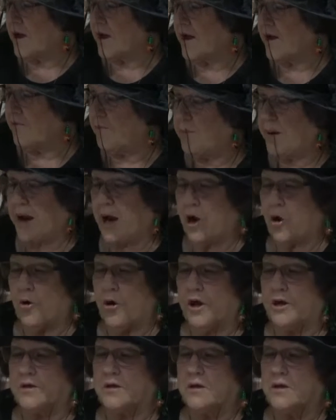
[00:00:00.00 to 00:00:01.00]
a
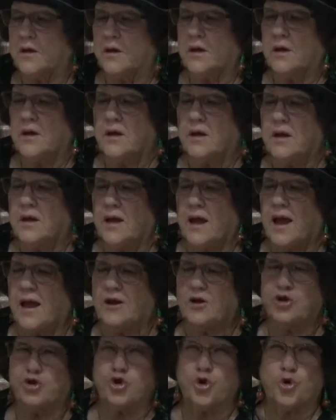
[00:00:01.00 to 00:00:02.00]
parrot
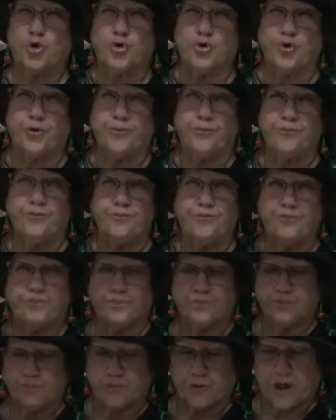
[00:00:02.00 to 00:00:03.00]
and a turtle.
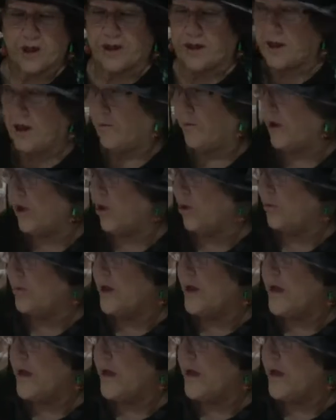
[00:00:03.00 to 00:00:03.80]
Okay, here we go.